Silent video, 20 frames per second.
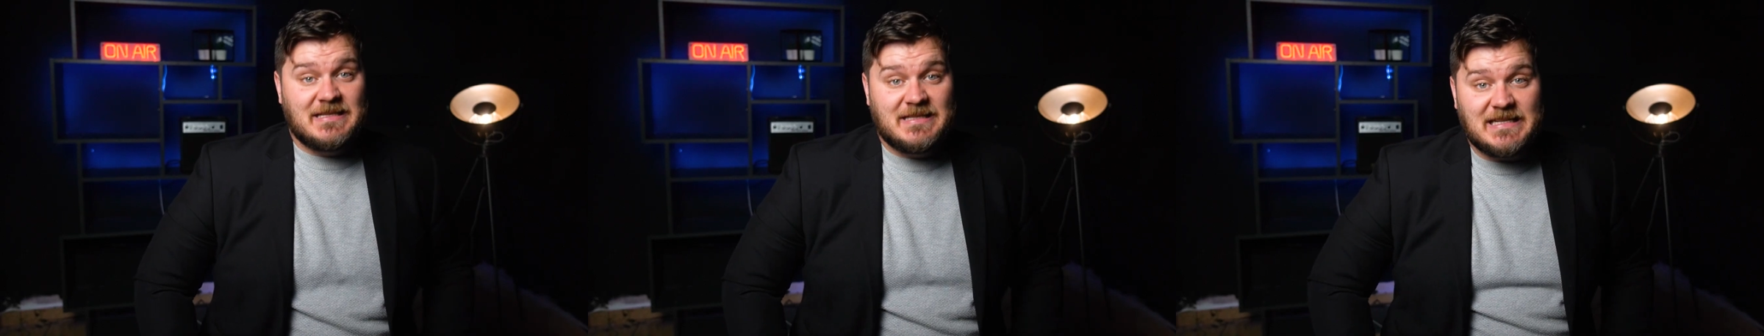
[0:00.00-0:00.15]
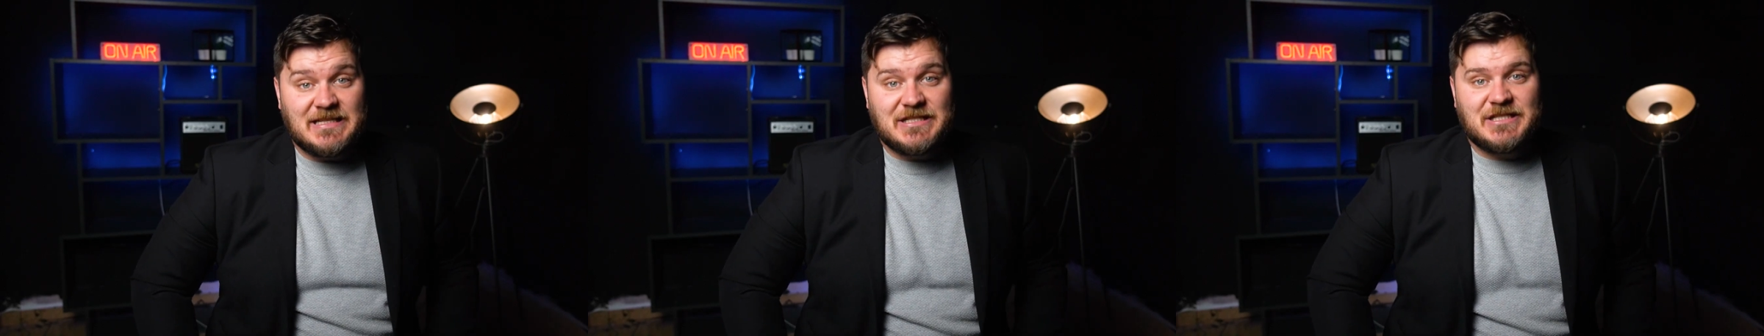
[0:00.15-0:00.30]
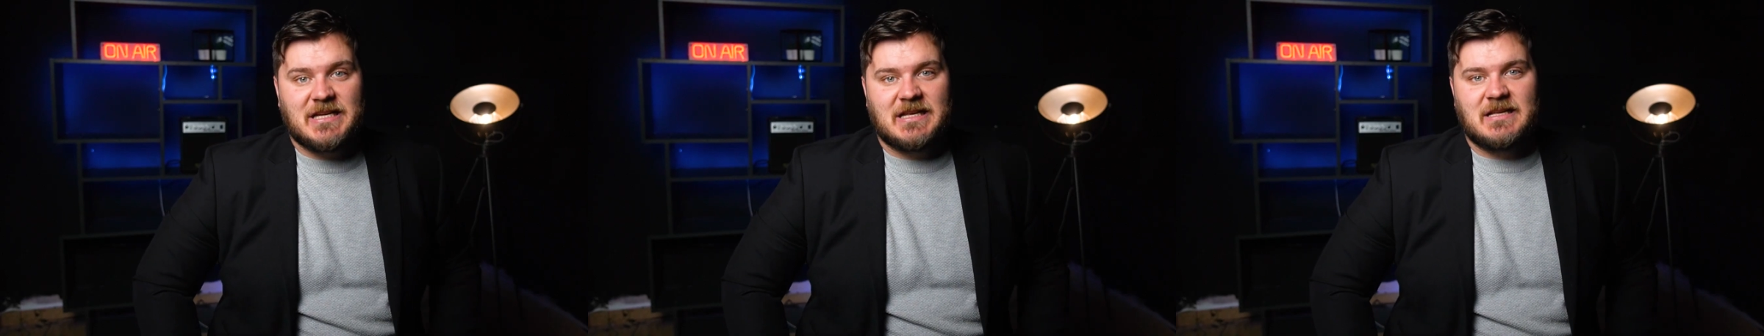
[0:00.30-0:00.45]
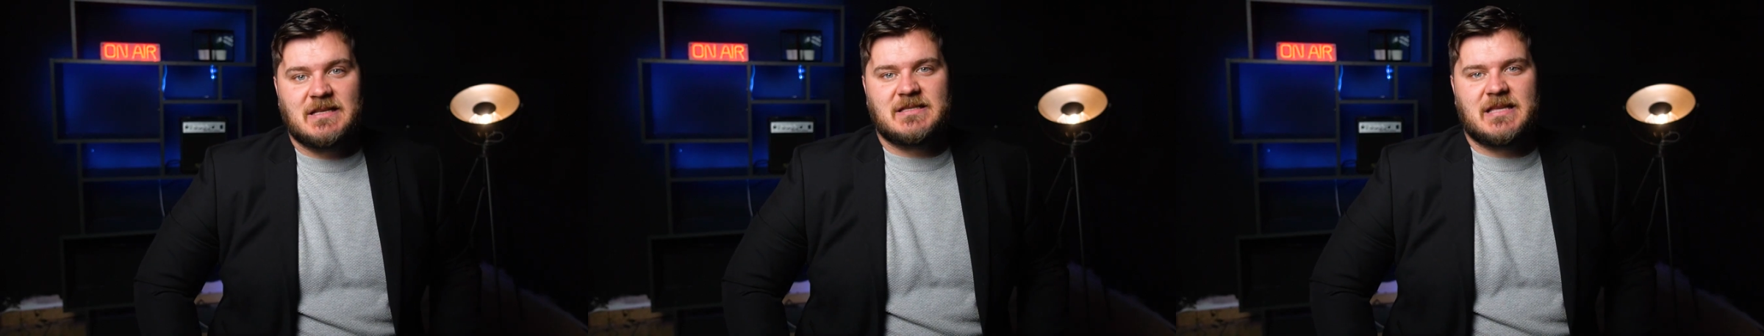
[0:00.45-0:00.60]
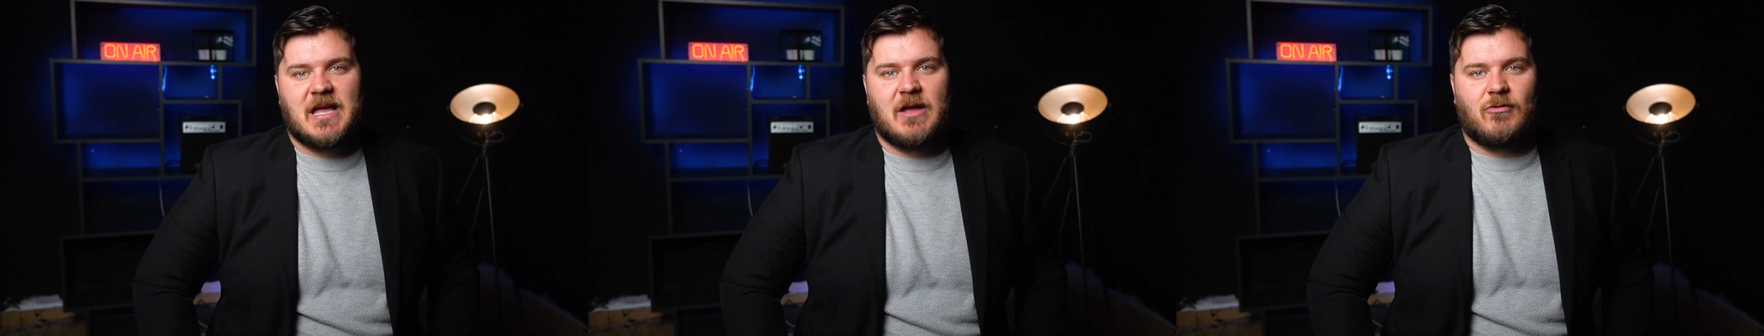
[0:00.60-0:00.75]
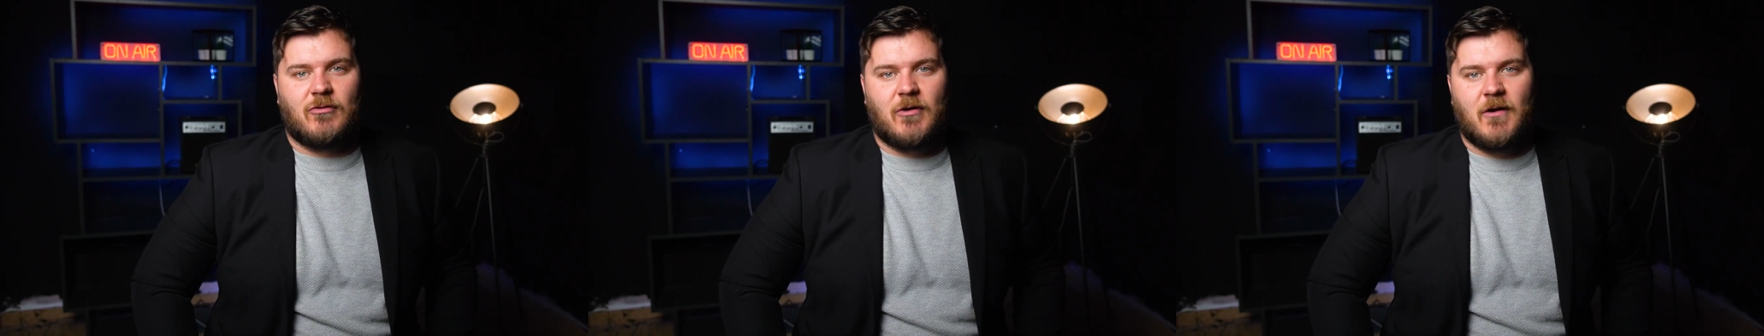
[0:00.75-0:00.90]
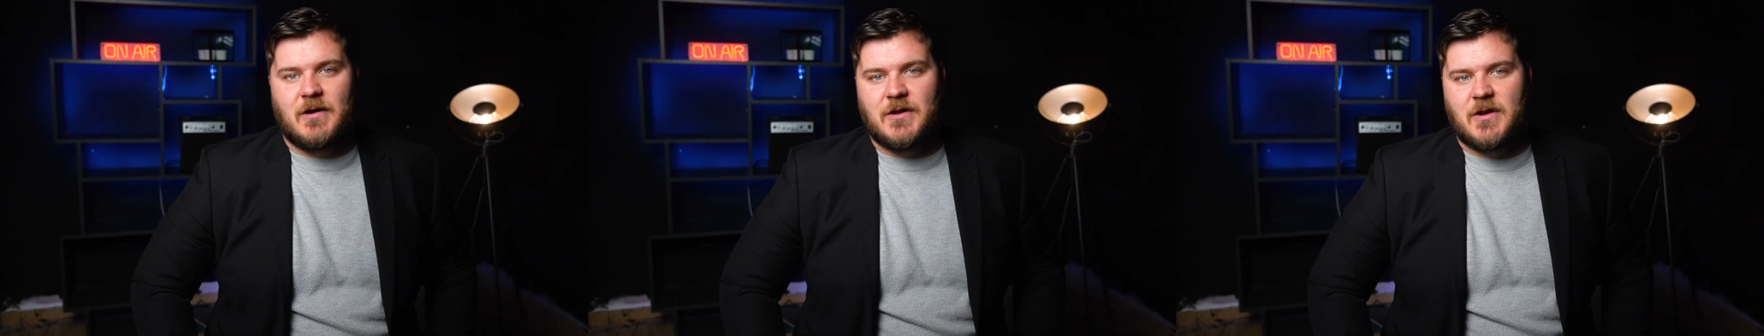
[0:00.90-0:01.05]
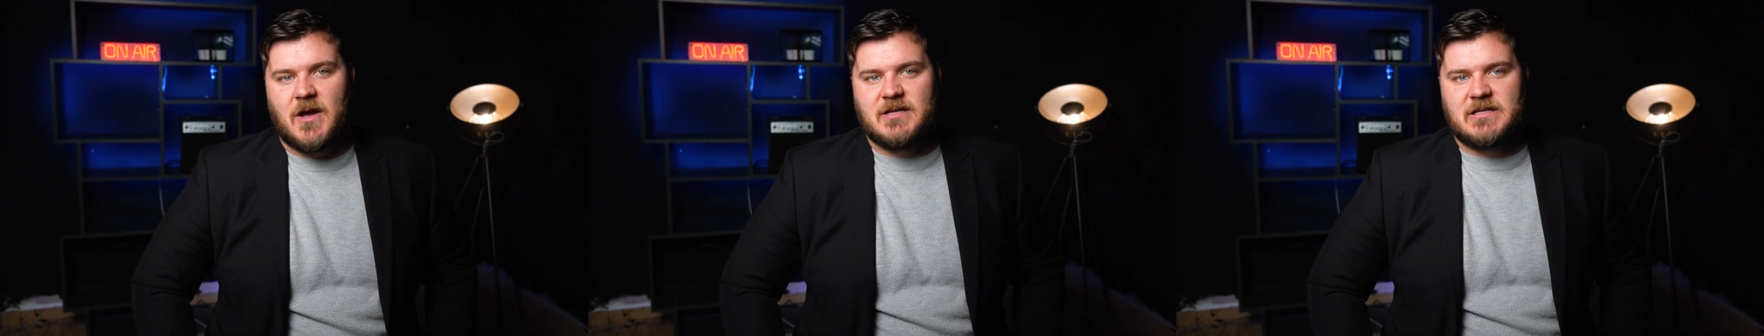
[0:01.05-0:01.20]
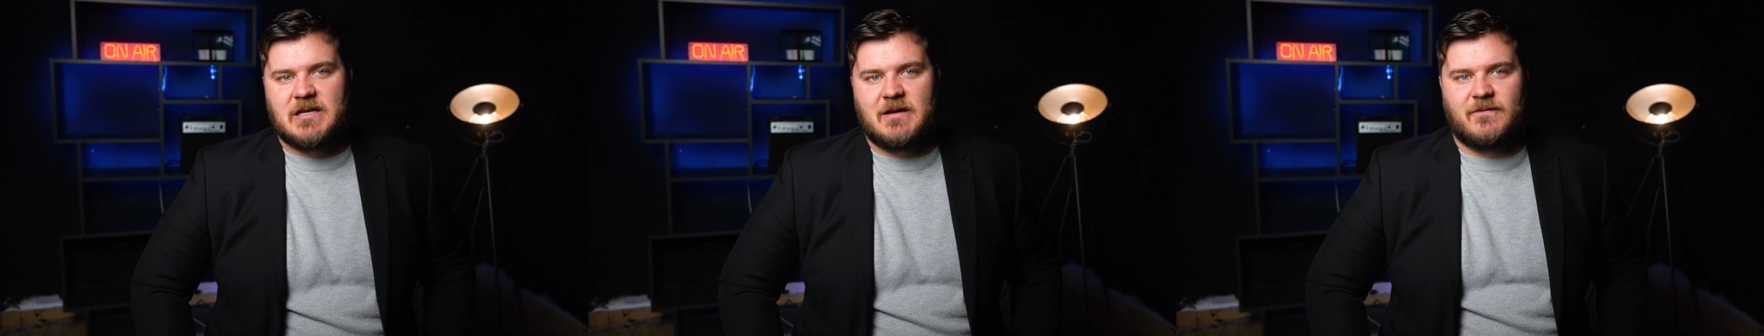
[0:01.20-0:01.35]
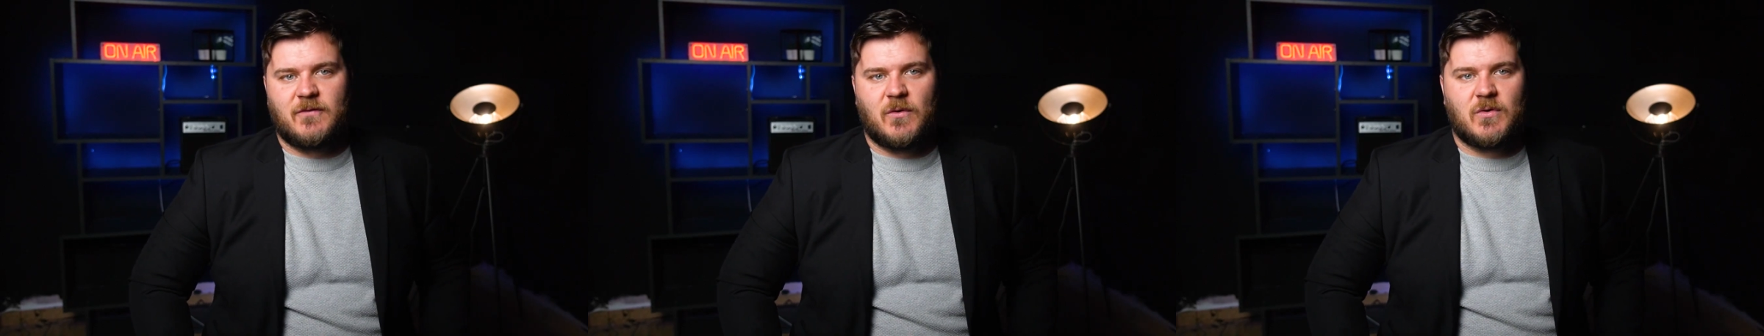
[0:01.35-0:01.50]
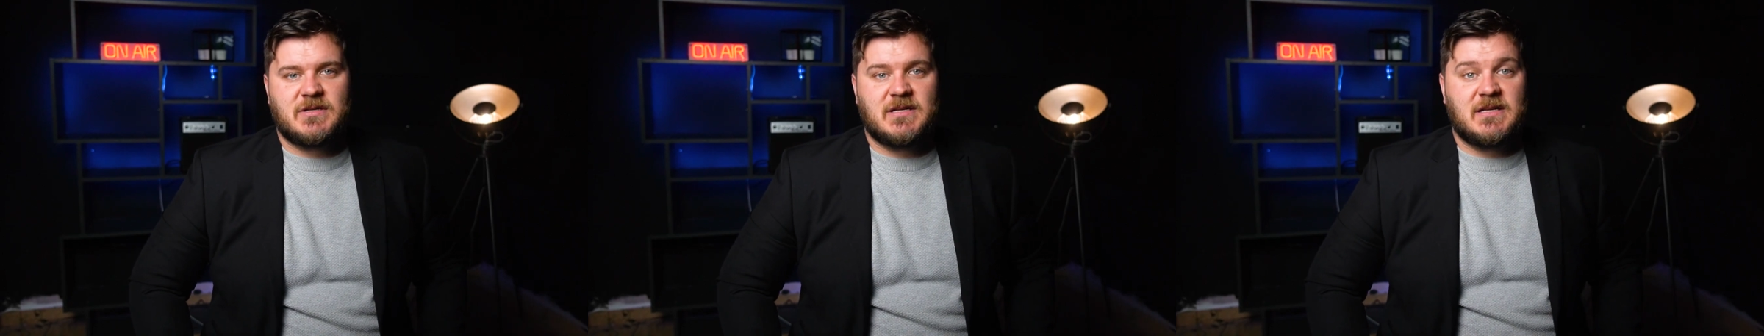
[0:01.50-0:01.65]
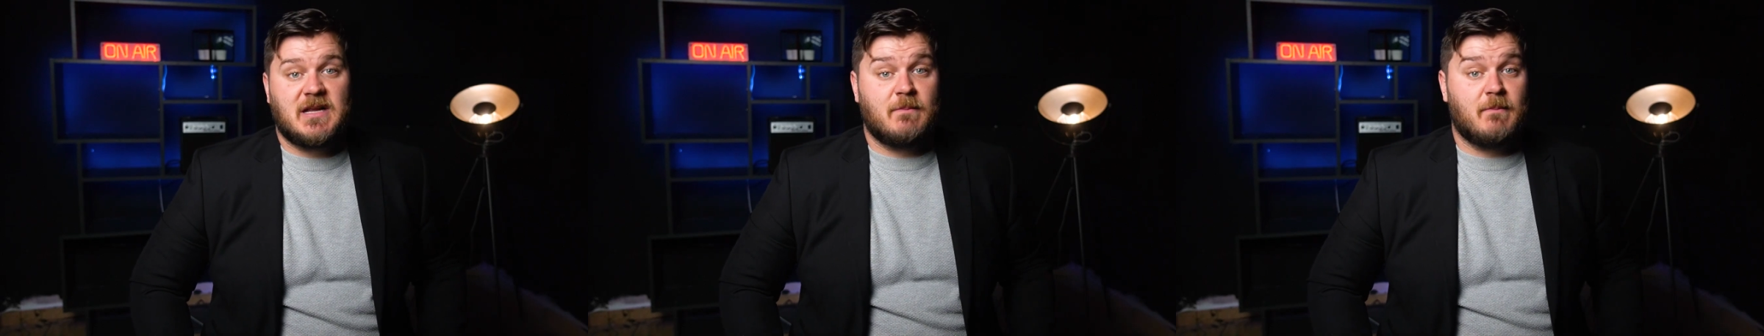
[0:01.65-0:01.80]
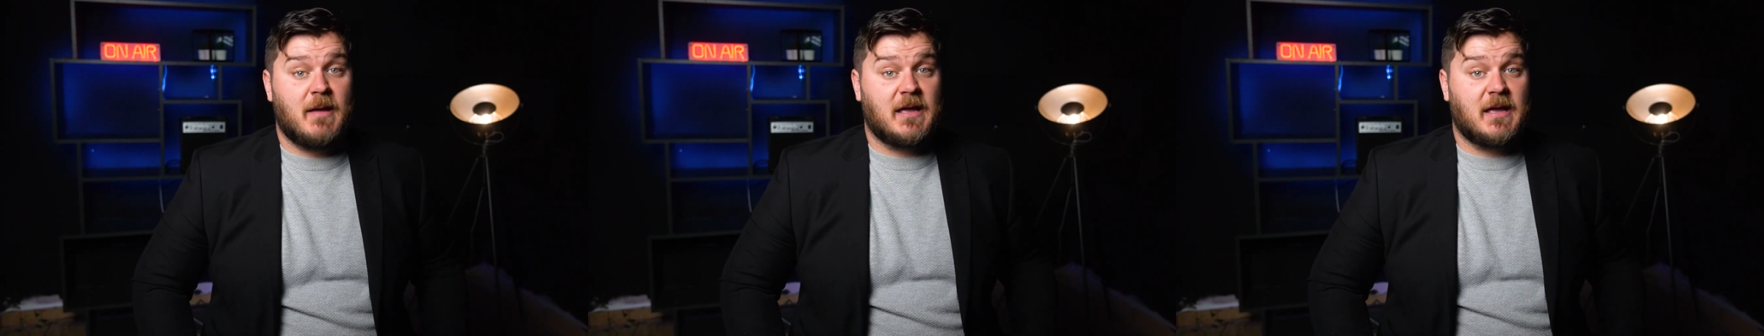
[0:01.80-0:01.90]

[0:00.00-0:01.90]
ditching Steingrau in 1940 and